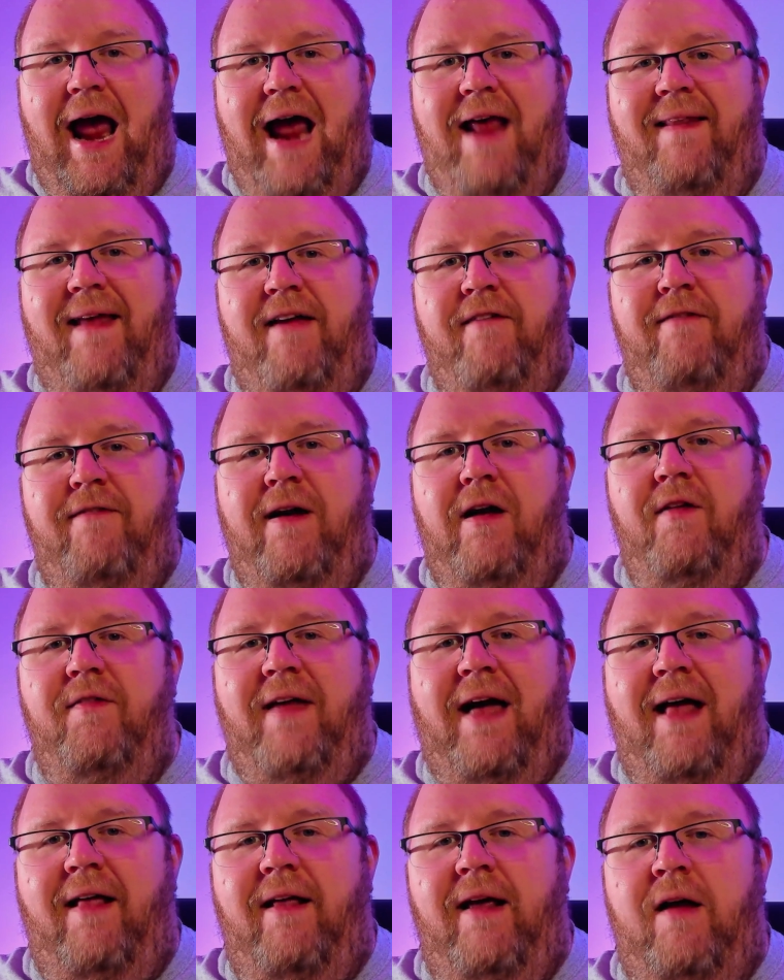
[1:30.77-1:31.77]
And they
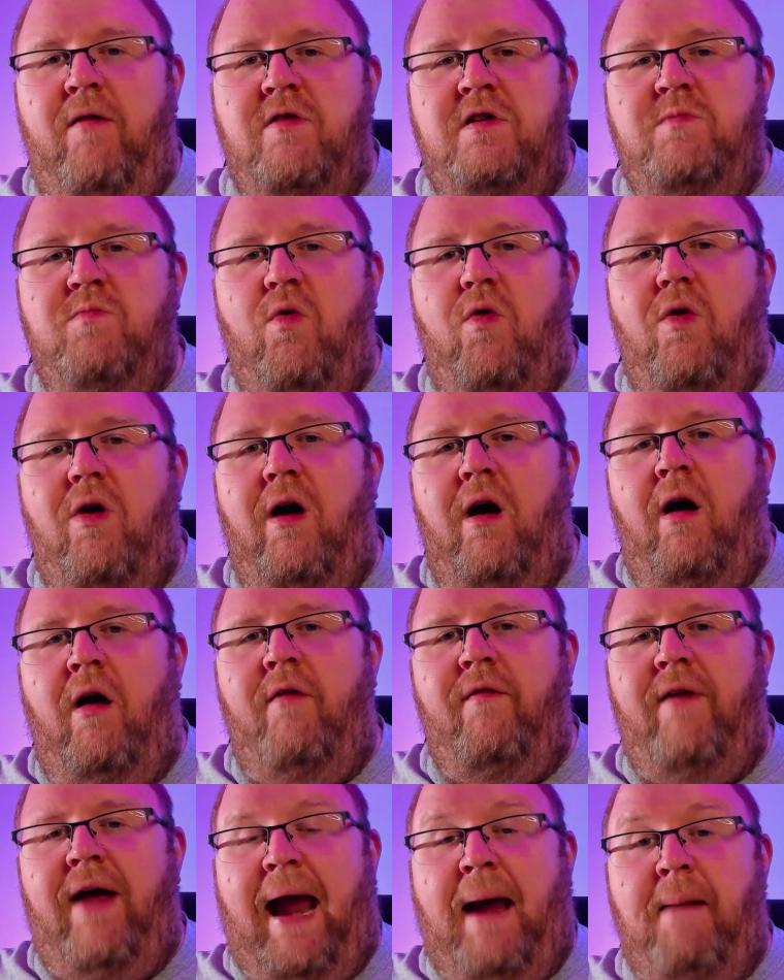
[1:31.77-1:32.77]
felt that it was more
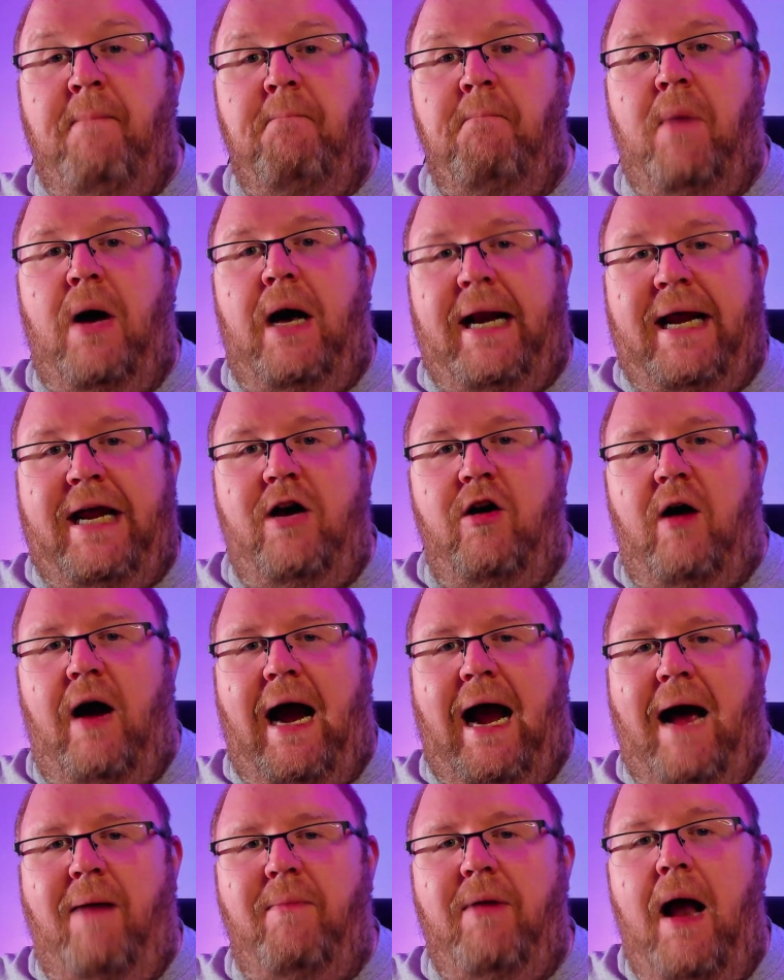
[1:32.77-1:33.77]
of a money
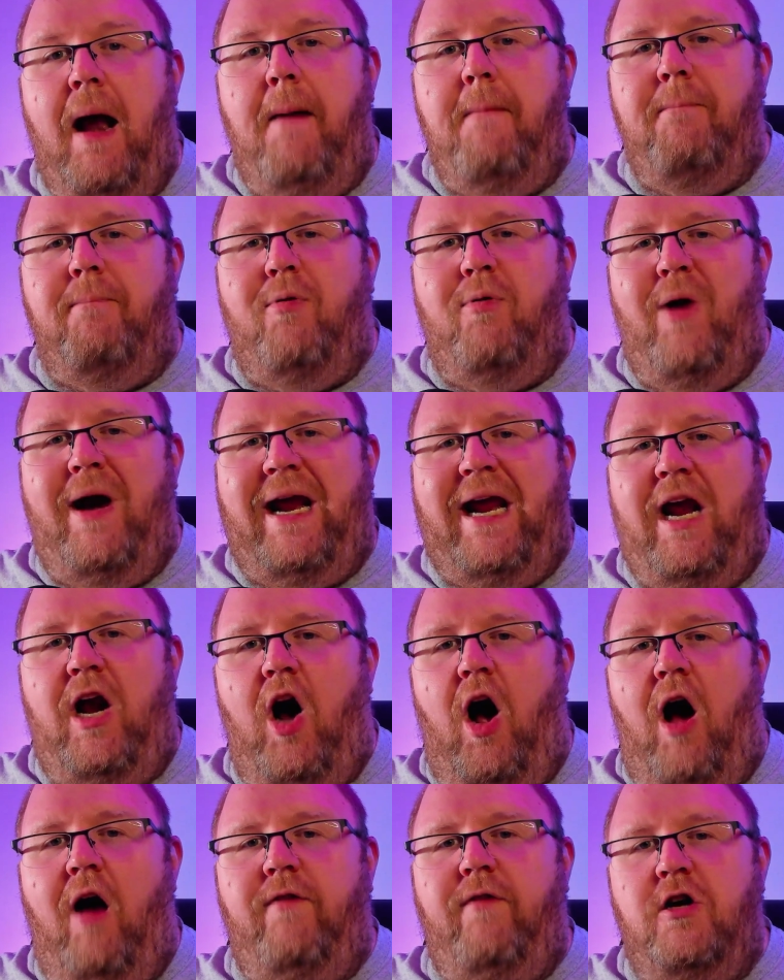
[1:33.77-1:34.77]
grab,
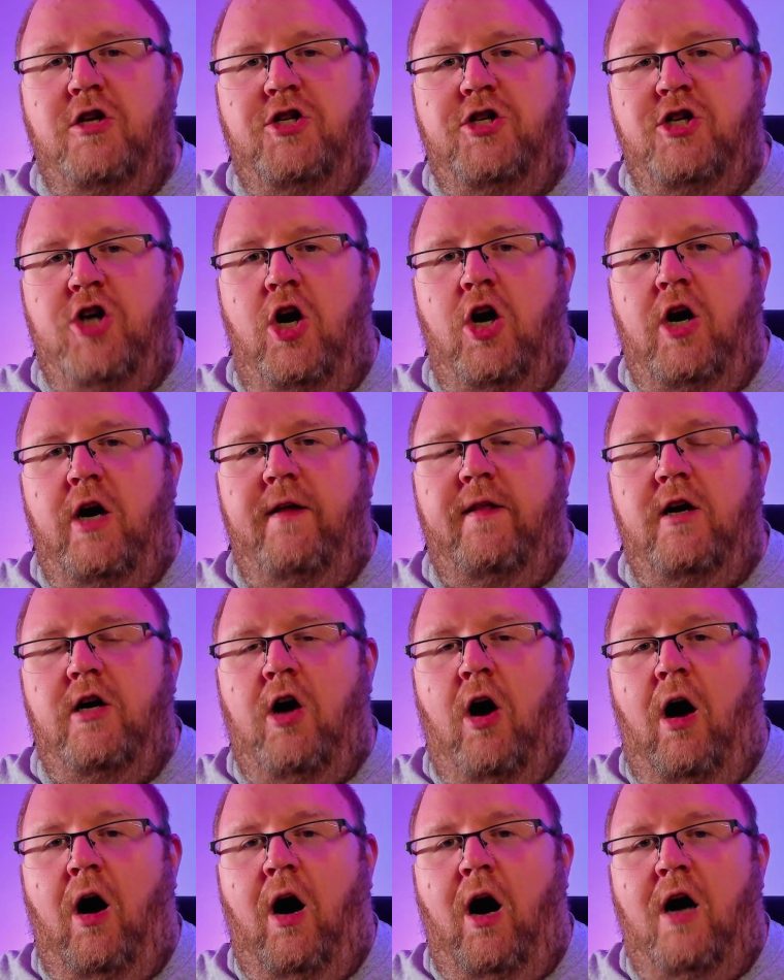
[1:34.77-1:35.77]
breaking off a chunk of
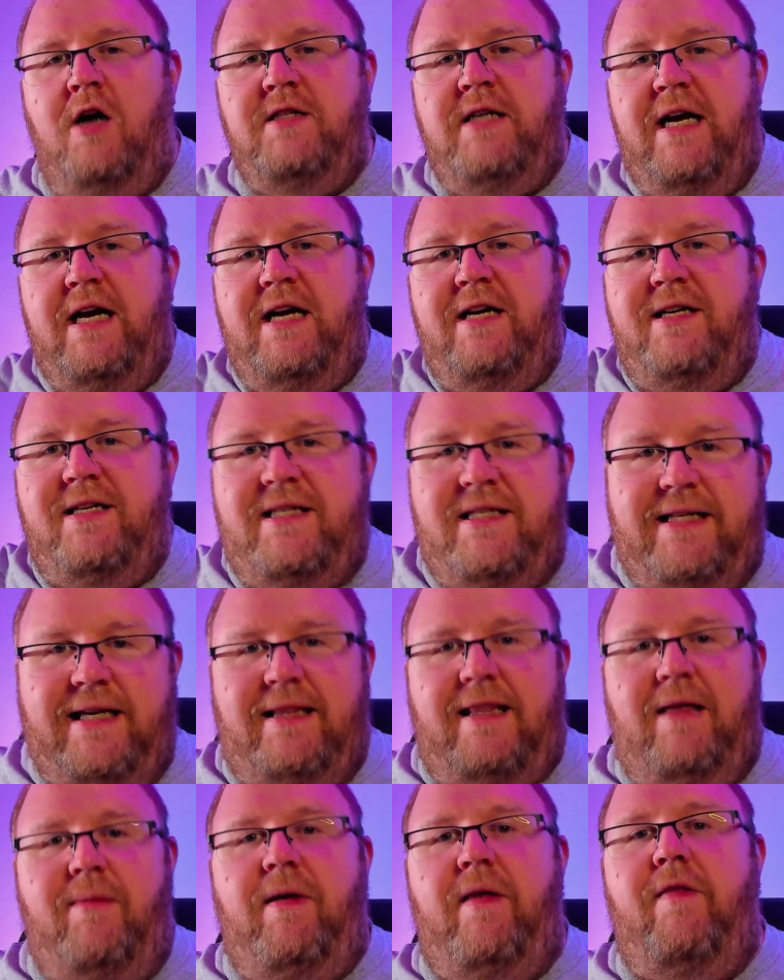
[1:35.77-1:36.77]
the cards to
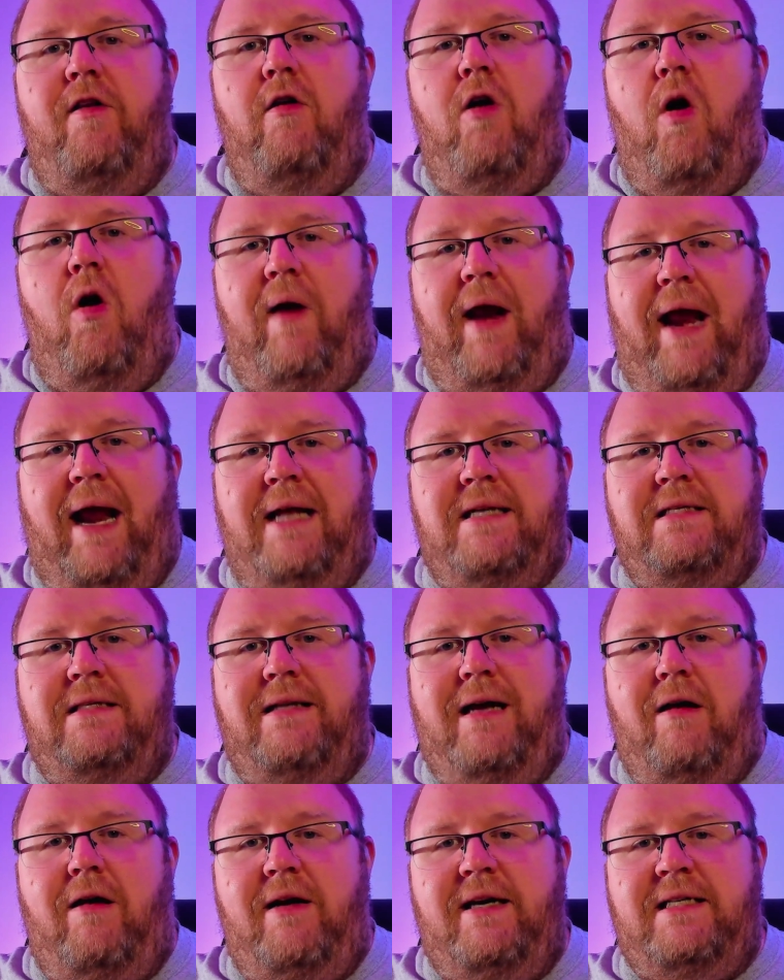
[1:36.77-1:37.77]
stick them in their own
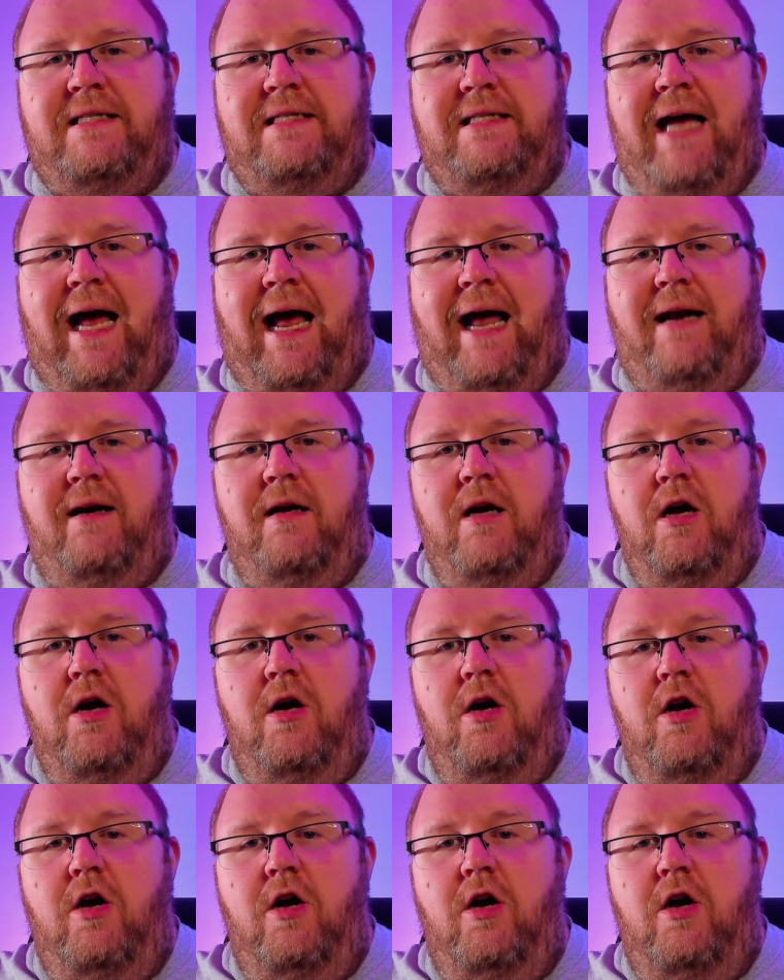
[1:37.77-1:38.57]
ancillary set.